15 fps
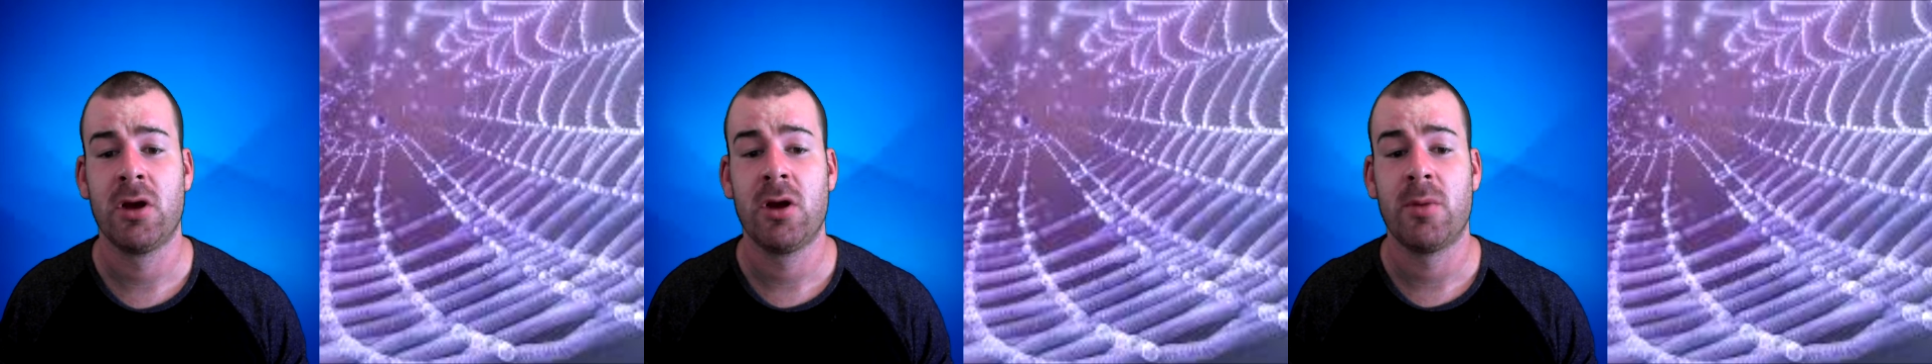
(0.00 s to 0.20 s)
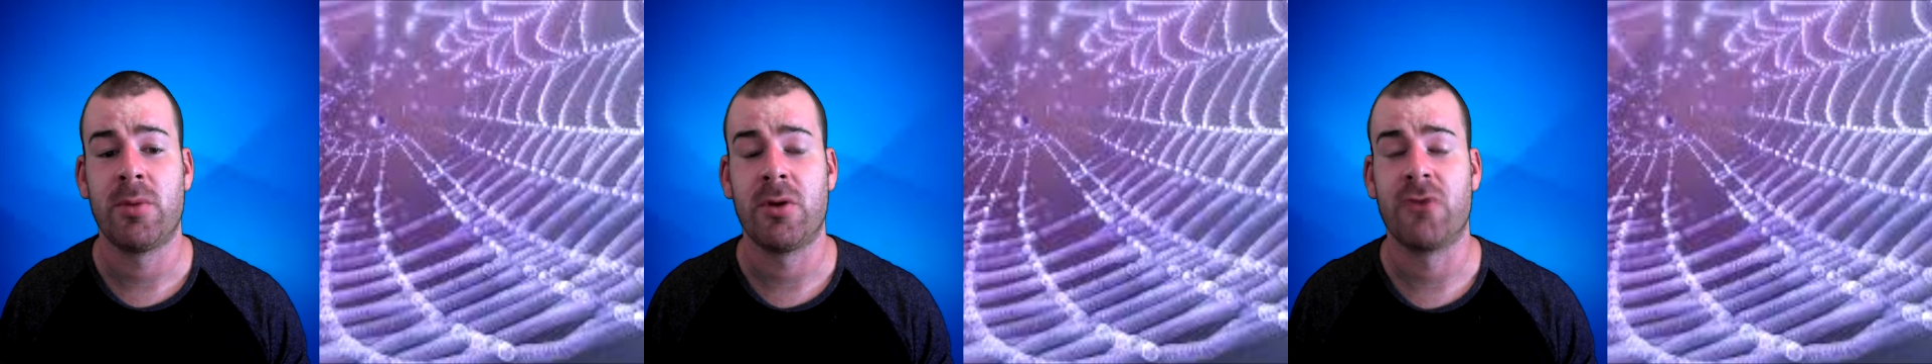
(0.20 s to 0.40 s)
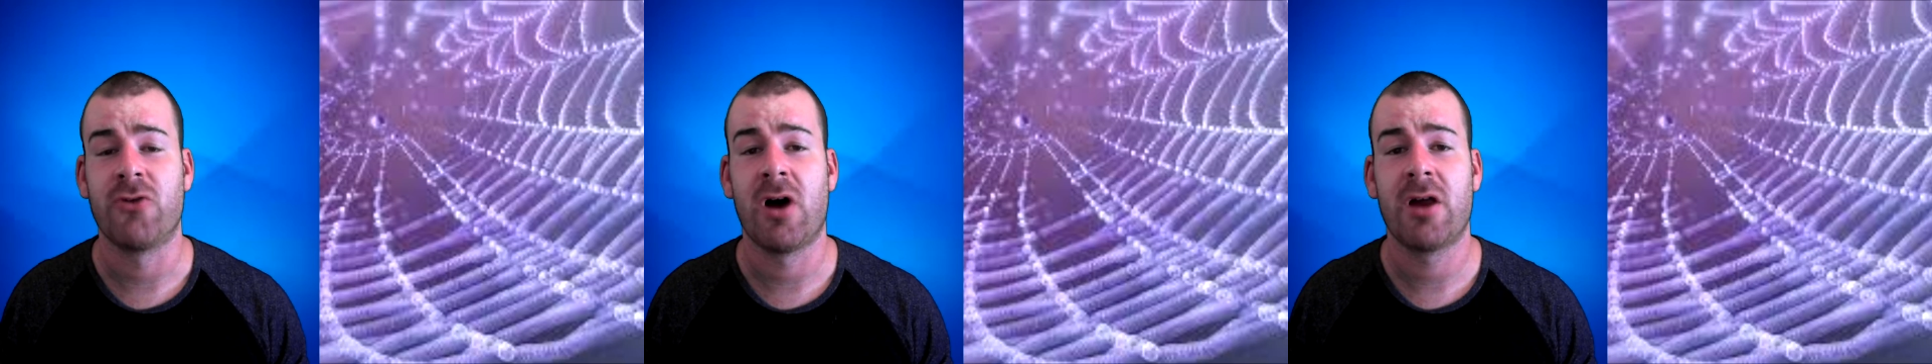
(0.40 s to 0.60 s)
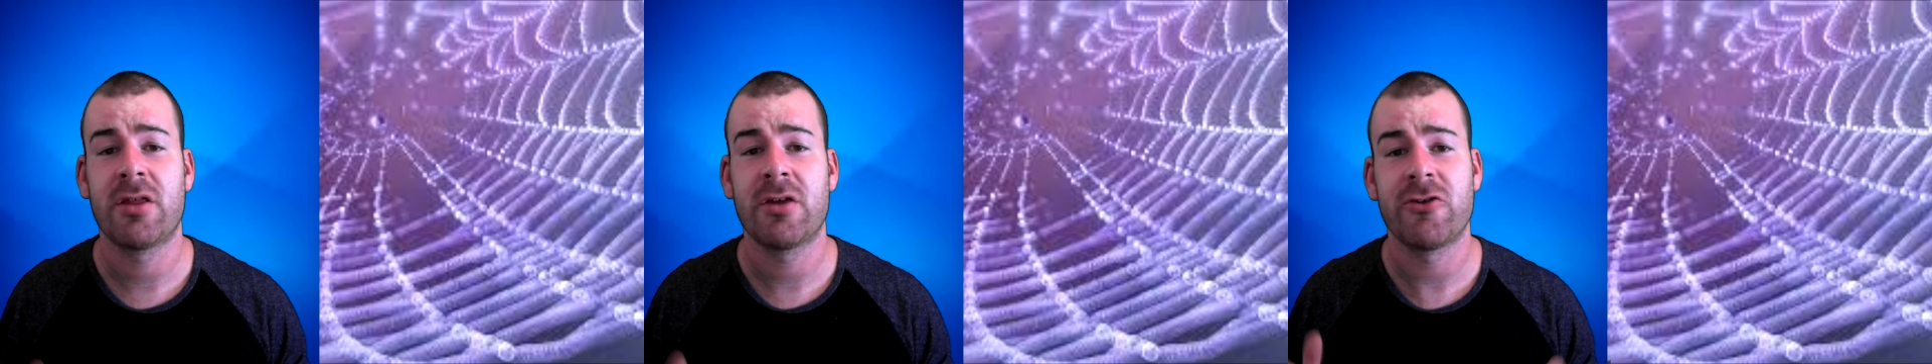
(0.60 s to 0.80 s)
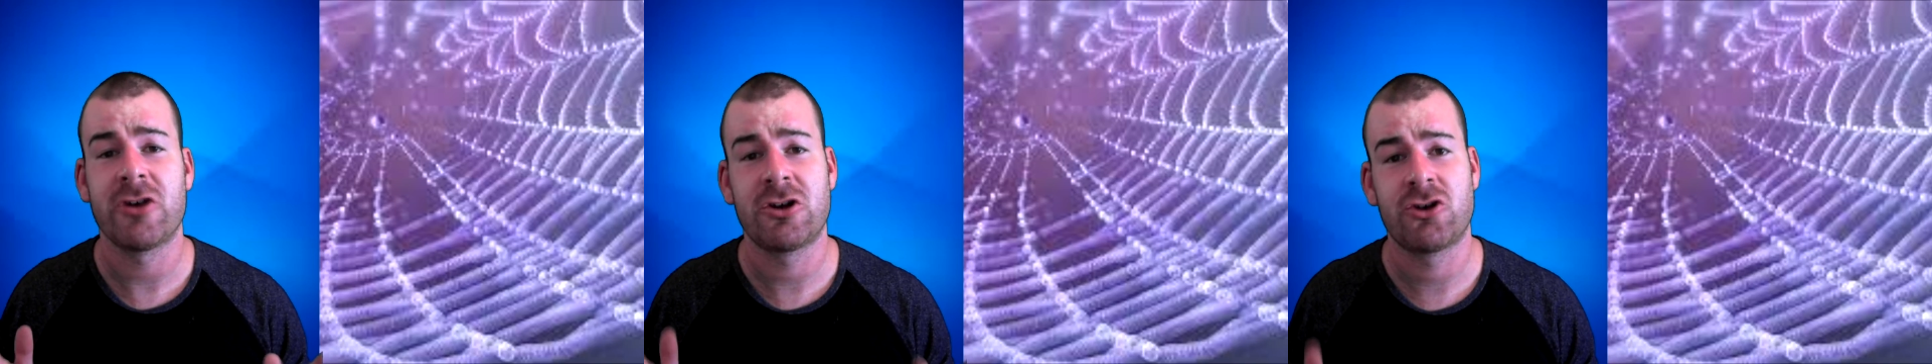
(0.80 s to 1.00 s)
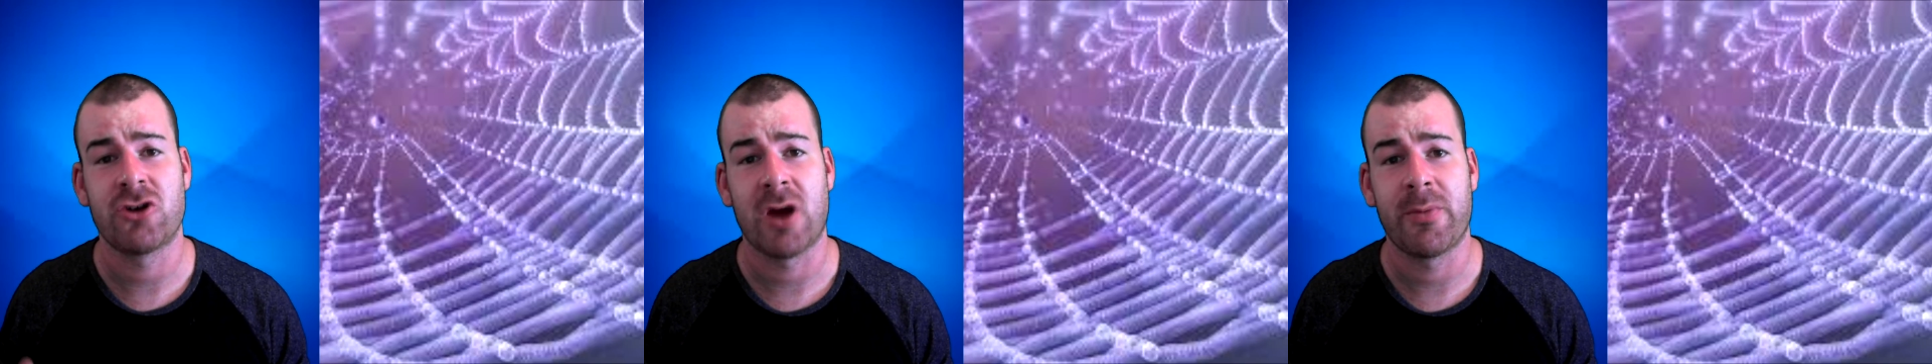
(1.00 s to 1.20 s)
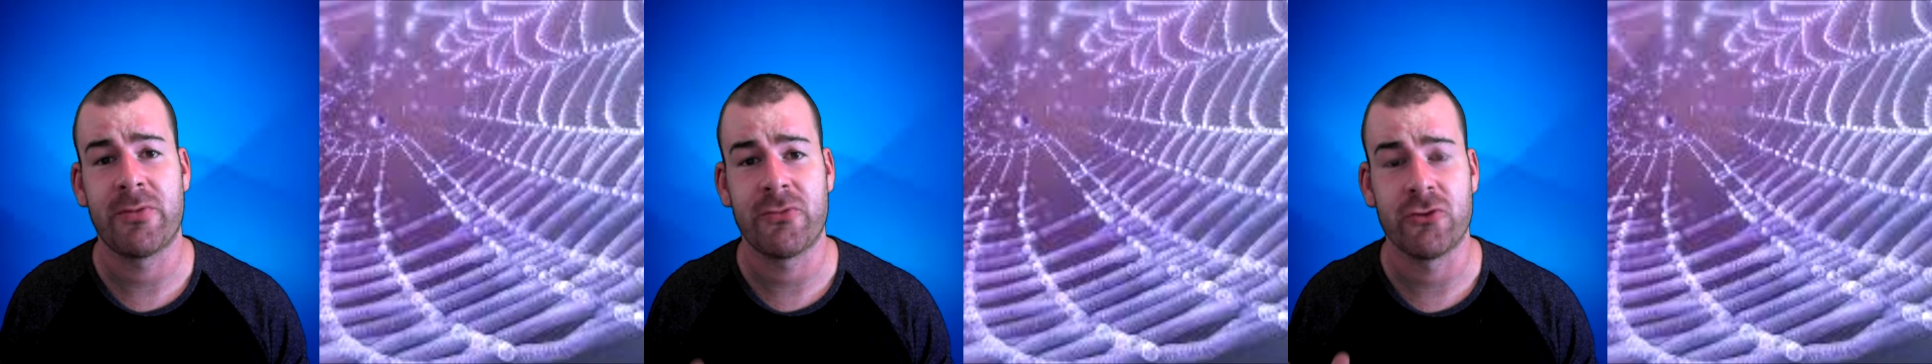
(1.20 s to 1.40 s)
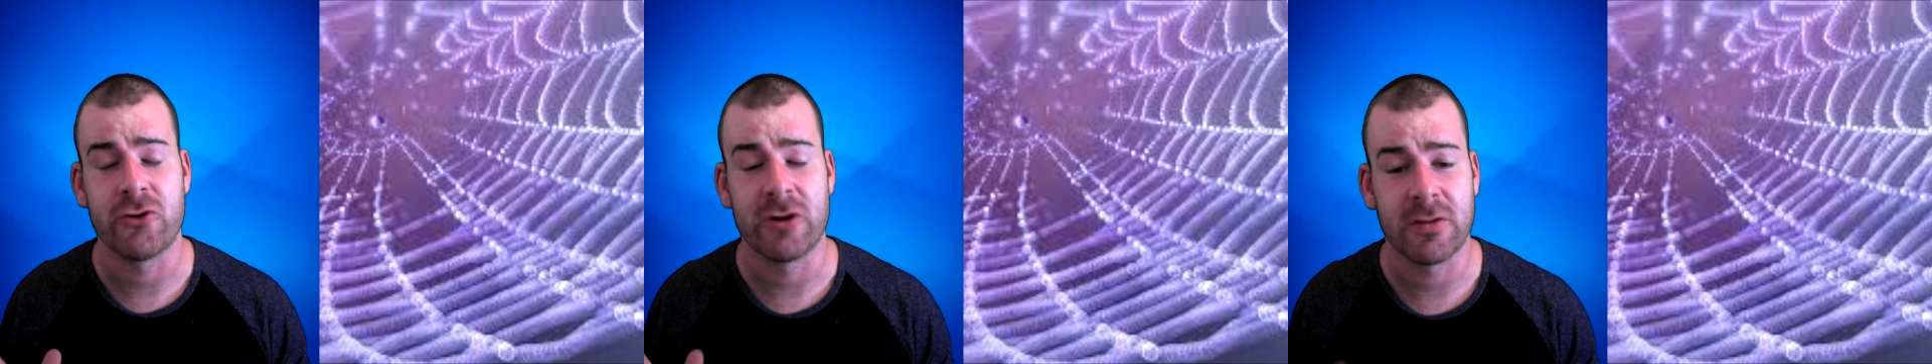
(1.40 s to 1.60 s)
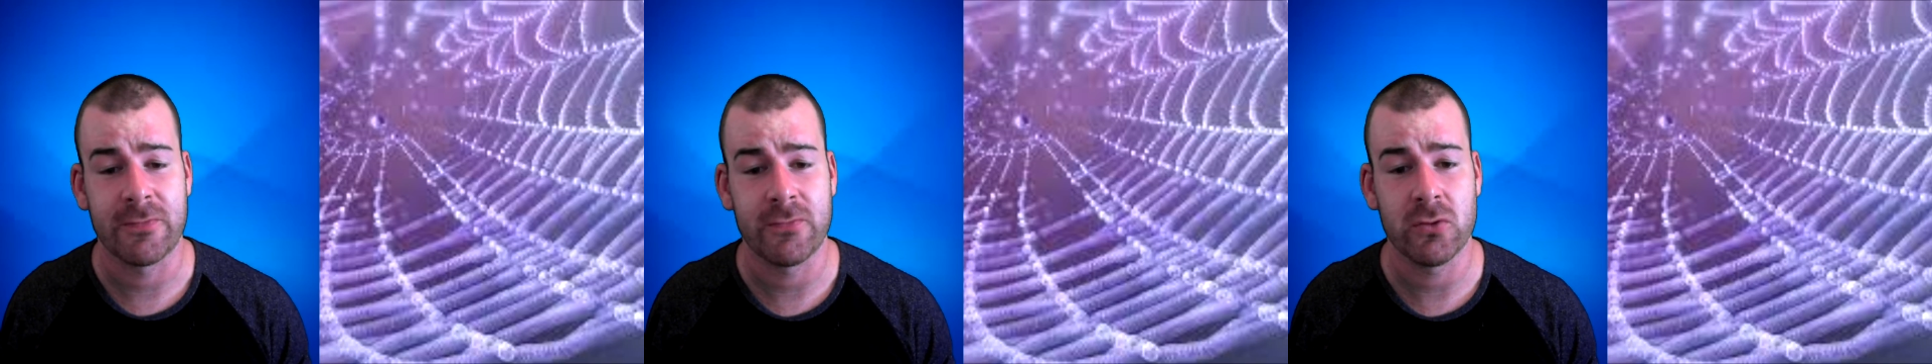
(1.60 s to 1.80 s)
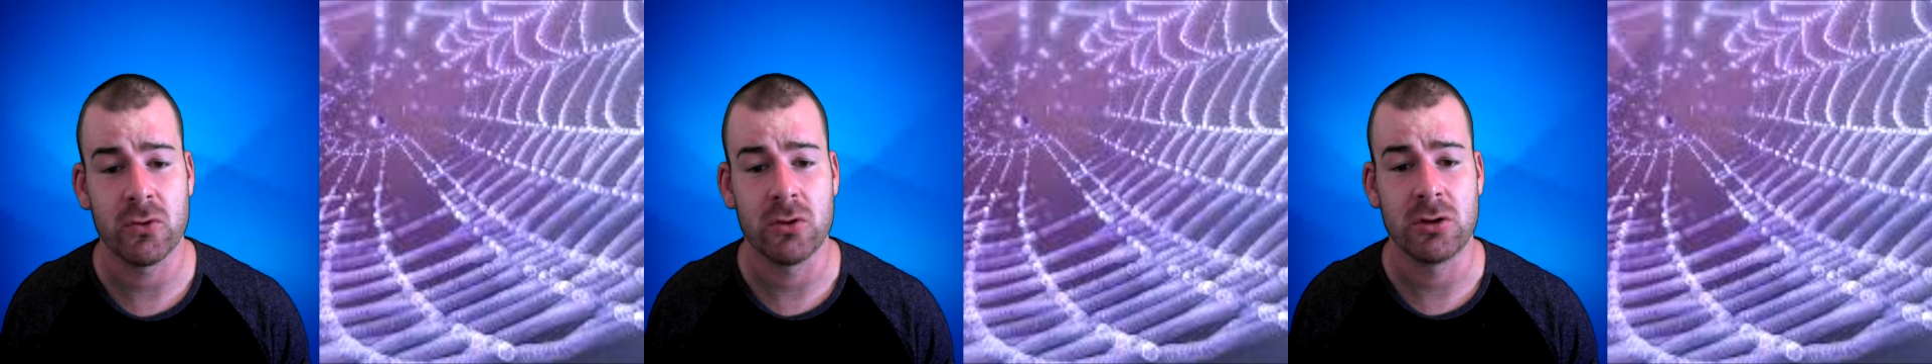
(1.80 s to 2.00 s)
but rather a trap for its
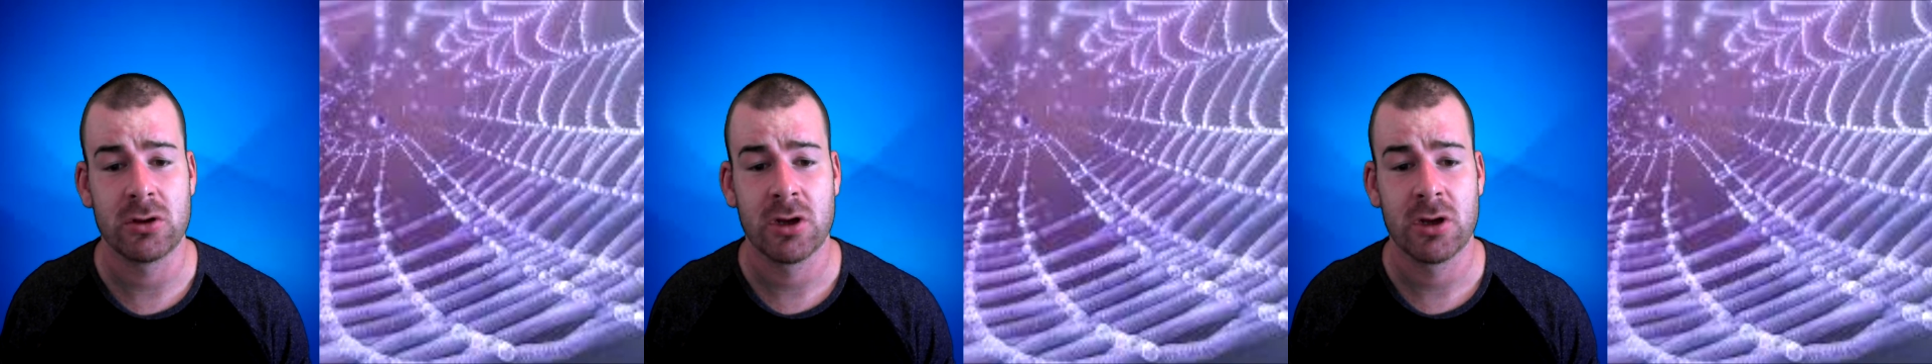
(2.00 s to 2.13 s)
food.